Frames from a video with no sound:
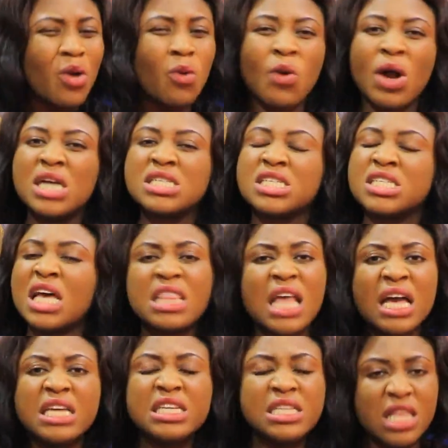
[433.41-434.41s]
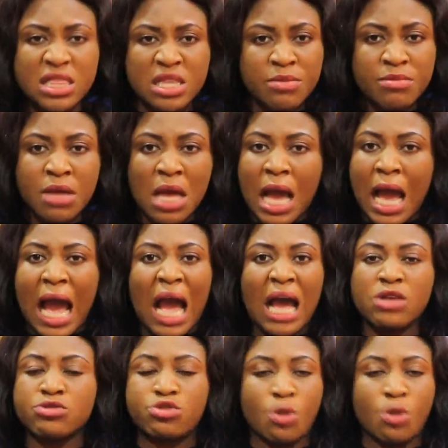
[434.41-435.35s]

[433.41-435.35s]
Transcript: One shadow in the name. And